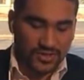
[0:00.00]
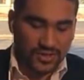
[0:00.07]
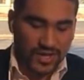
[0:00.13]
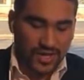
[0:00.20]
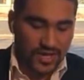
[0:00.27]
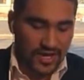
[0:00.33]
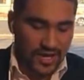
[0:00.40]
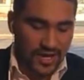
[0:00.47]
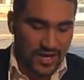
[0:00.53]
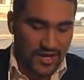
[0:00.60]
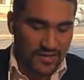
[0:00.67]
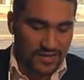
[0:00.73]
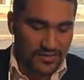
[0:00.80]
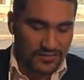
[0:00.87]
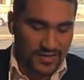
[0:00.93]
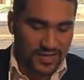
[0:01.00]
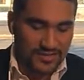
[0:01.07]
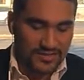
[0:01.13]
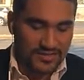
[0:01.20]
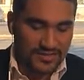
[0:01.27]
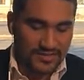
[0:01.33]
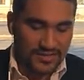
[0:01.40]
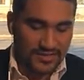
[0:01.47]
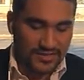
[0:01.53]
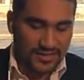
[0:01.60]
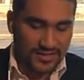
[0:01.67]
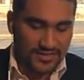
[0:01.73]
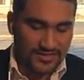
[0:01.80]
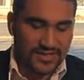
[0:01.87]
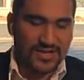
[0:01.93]
and it's
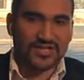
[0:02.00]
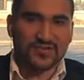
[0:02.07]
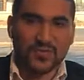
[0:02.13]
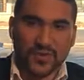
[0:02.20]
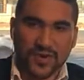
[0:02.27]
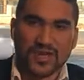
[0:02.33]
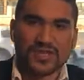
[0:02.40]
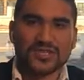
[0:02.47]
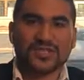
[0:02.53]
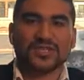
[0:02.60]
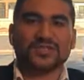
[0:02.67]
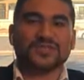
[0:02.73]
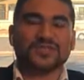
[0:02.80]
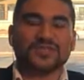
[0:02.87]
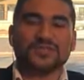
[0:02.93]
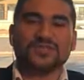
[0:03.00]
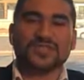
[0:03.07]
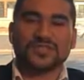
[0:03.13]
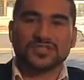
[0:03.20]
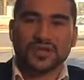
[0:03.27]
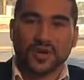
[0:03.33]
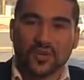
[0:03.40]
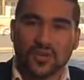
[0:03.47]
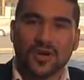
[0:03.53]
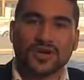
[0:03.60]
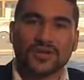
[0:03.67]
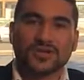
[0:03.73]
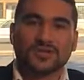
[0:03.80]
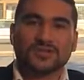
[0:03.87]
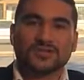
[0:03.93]
an inspiration to see
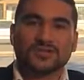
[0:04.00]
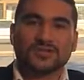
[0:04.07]
someone